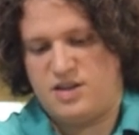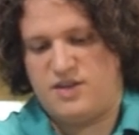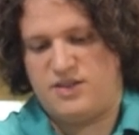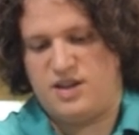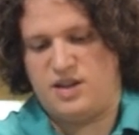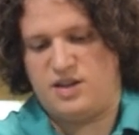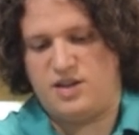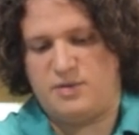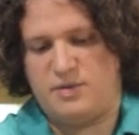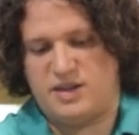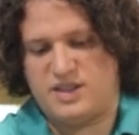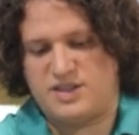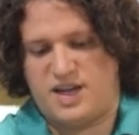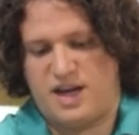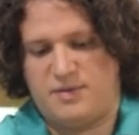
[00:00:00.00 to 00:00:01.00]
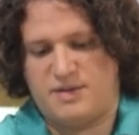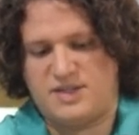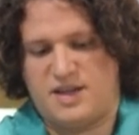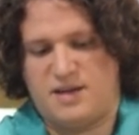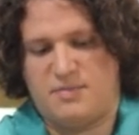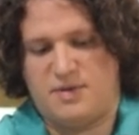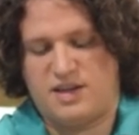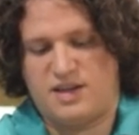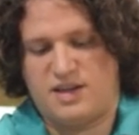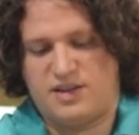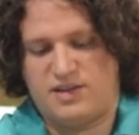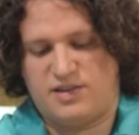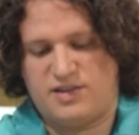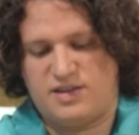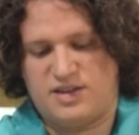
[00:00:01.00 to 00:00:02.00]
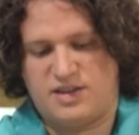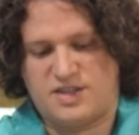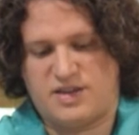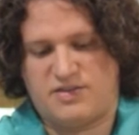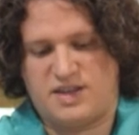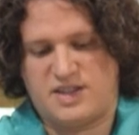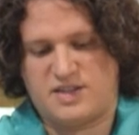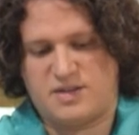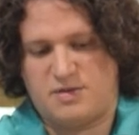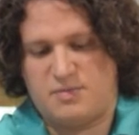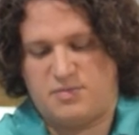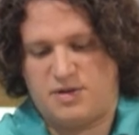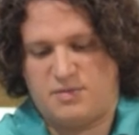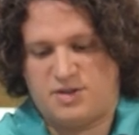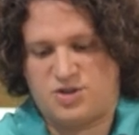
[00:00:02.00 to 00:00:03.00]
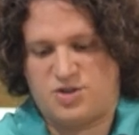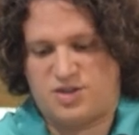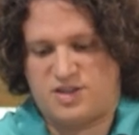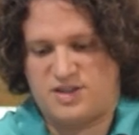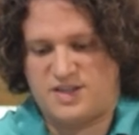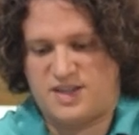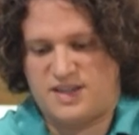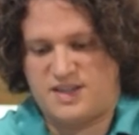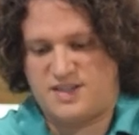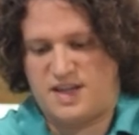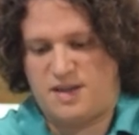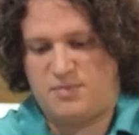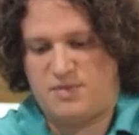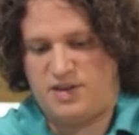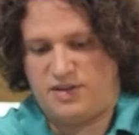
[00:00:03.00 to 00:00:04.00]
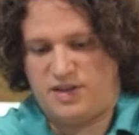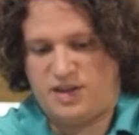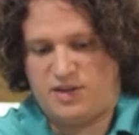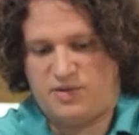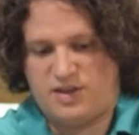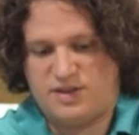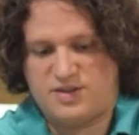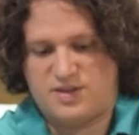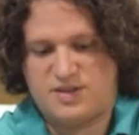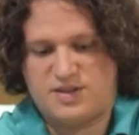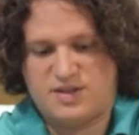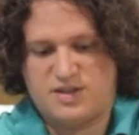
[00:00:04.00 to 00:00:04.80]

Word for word: you get a little bit on top, it's not a big deal, because everything's going to be pretty much cooked inside the same deal anyways.